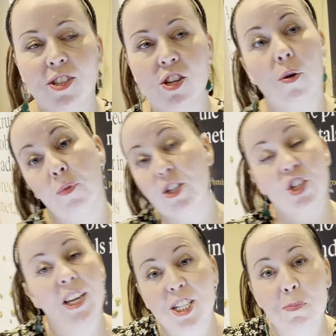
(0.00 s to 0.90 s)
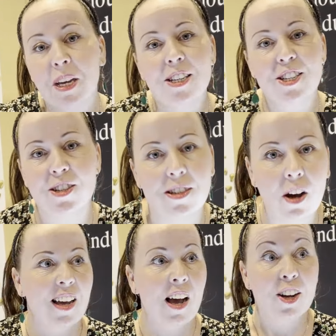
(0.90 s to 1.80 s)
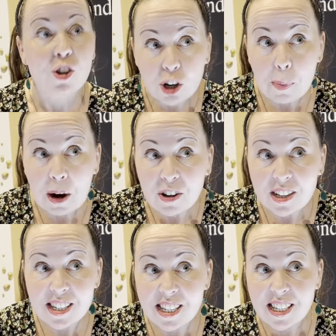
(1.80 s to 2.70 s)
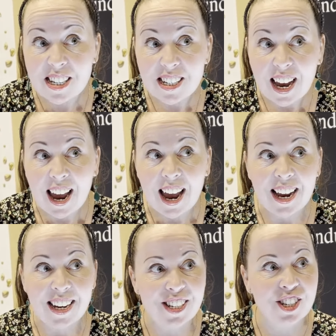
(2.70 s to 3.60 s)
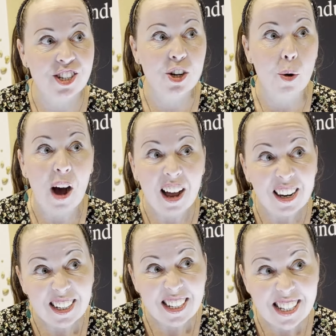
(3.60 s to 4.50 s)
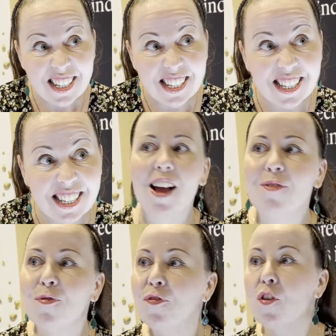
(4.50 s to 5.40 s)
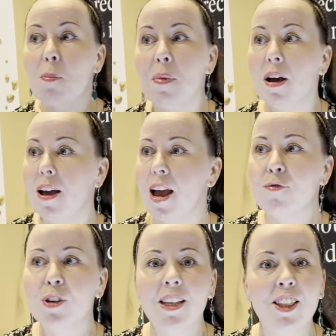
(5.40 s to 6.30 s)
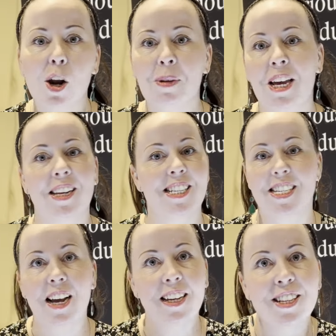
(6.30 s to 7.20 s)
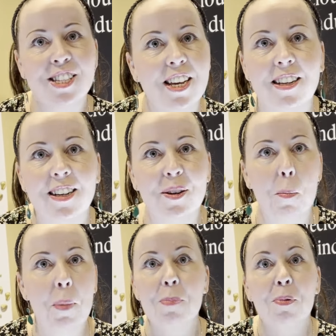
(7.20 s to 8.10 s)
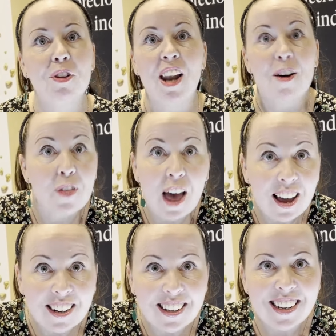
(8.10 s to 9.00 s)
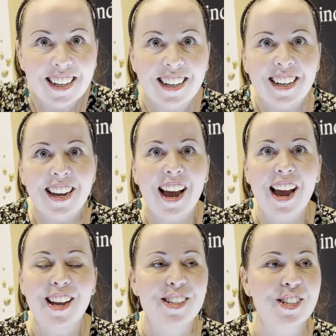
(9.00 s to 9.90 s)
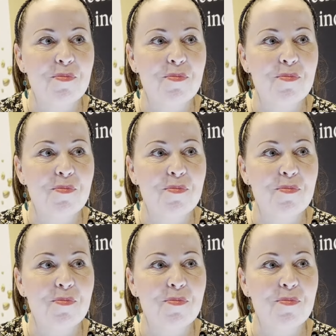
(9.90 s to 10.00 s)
so which leads me into kookaburras and koalas. From everything that I'm getting today is that people love that, and